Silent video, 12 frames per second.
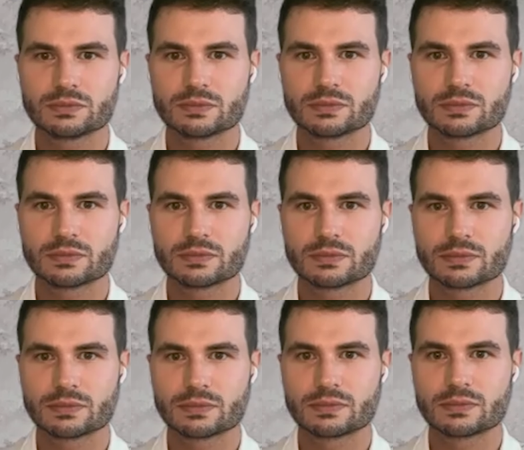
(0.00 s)

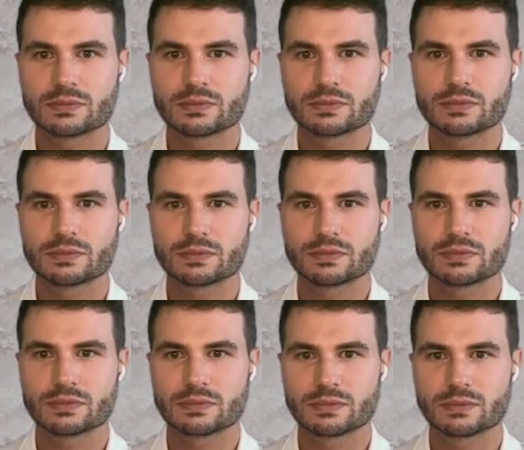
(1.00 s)

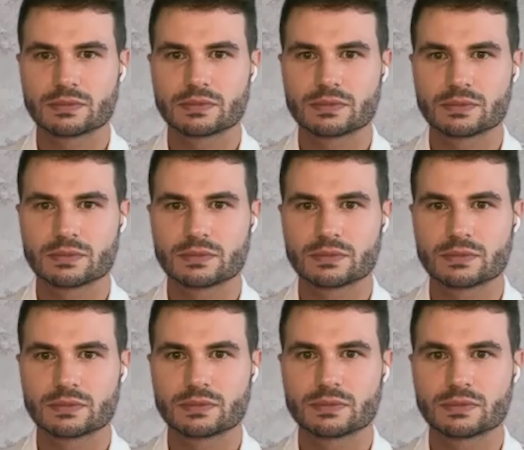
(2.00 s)

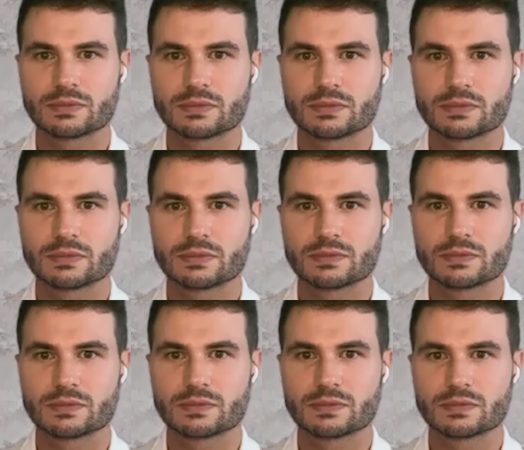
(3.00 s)

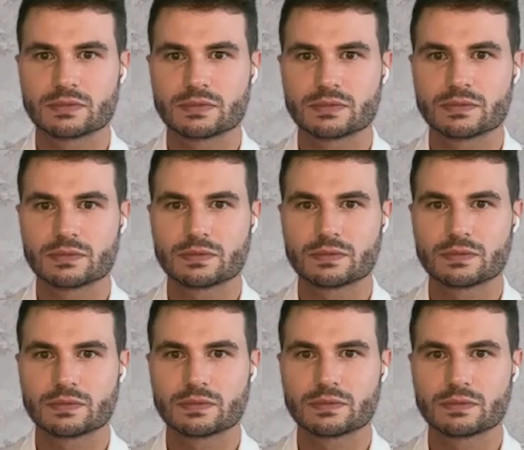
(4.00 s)

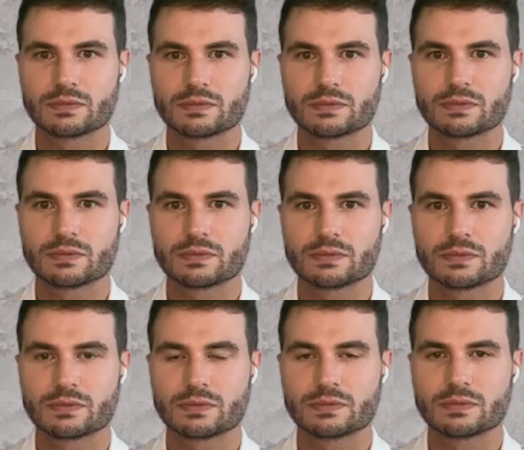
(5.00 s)

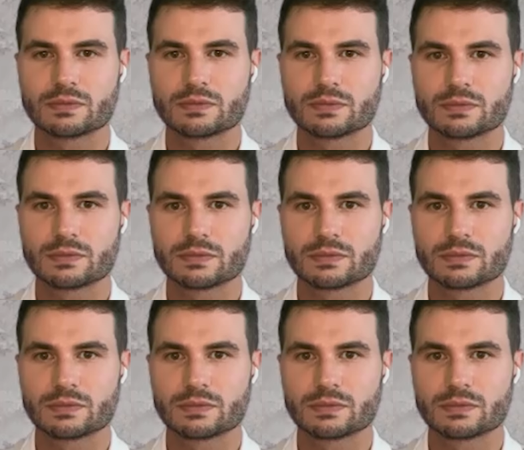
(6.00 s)
(silent)